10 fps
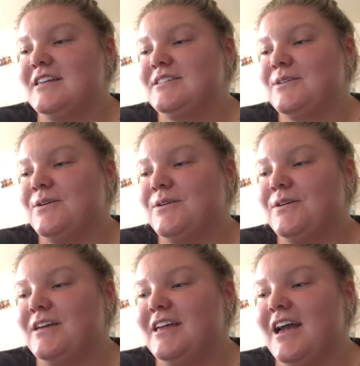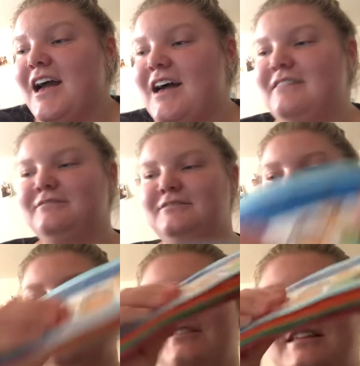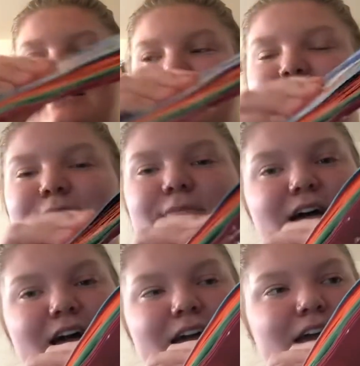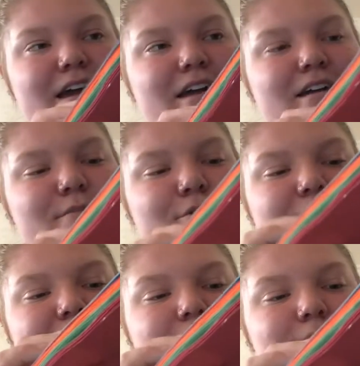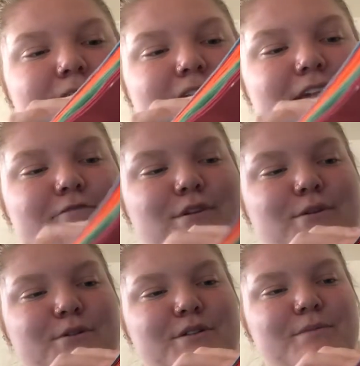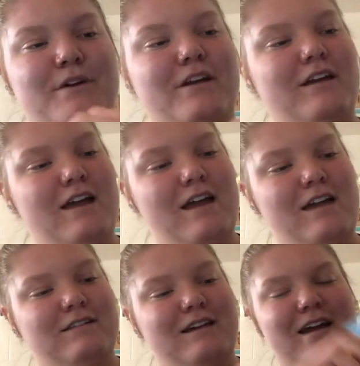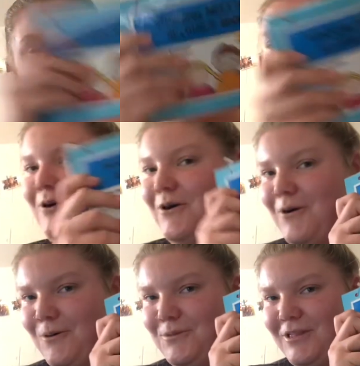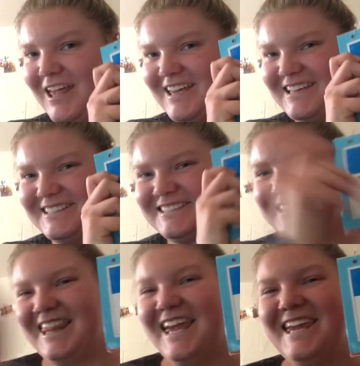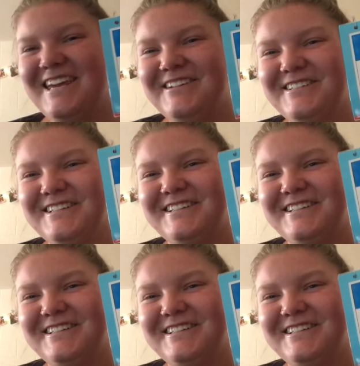So yeah, so this is my morning meeting resource book, and I hope you like it. Thank you.